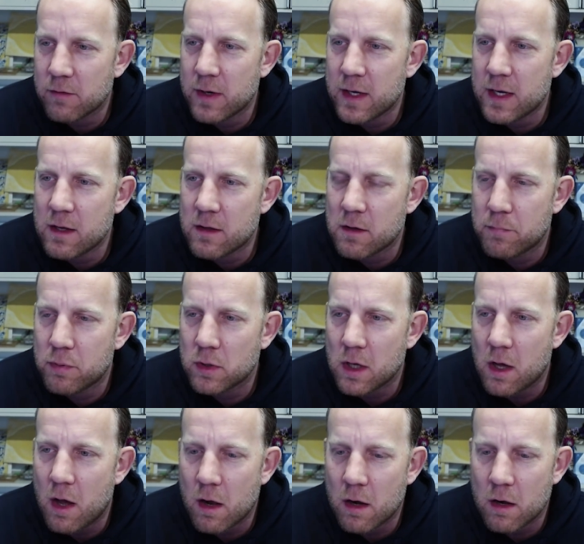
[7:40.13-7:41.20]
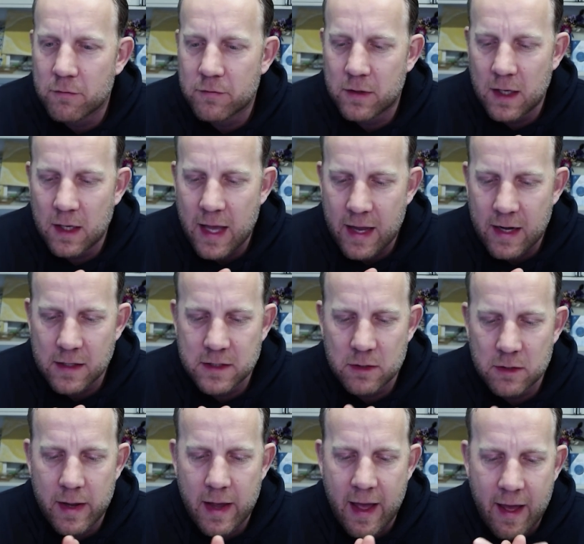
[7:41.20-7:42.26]
We need to put all of the energy
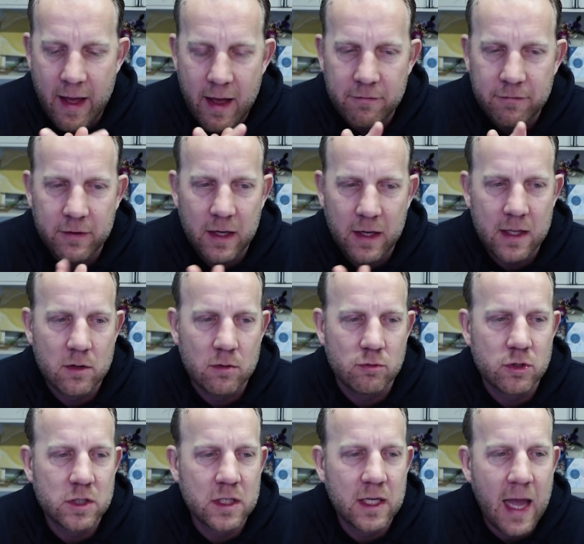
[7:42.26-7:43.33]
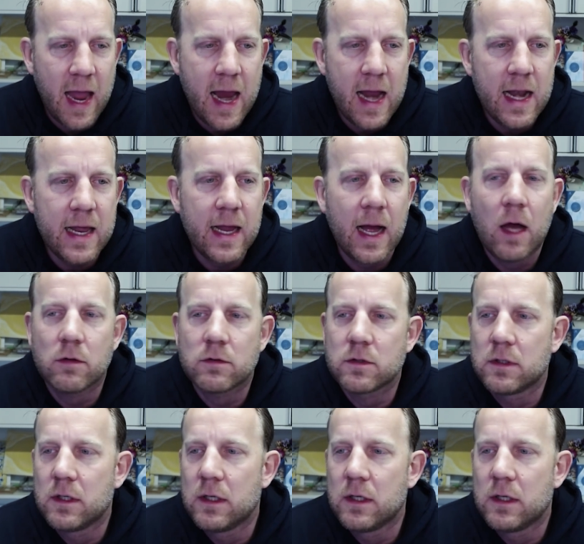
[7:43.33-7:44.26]
we have into scaling out